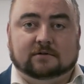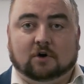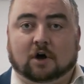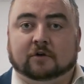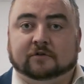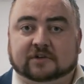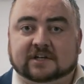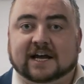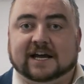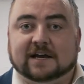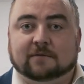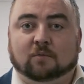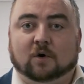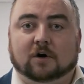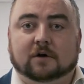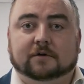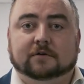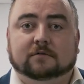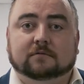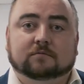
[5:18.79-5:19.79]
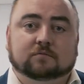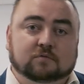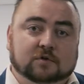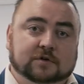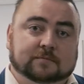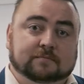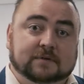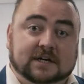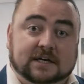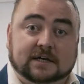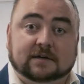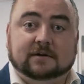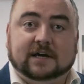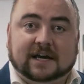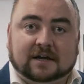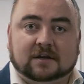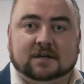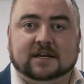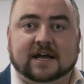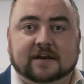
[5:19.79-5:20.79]
on day one would be
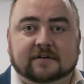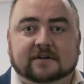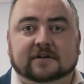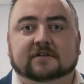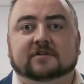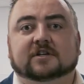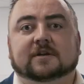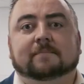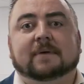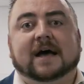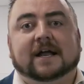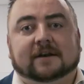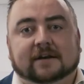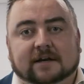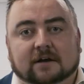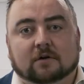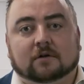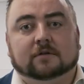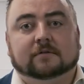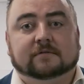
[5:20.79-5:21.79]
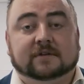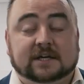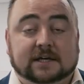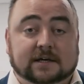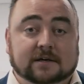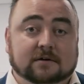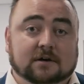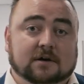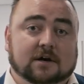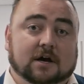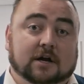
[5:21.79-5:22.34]
extended depending on the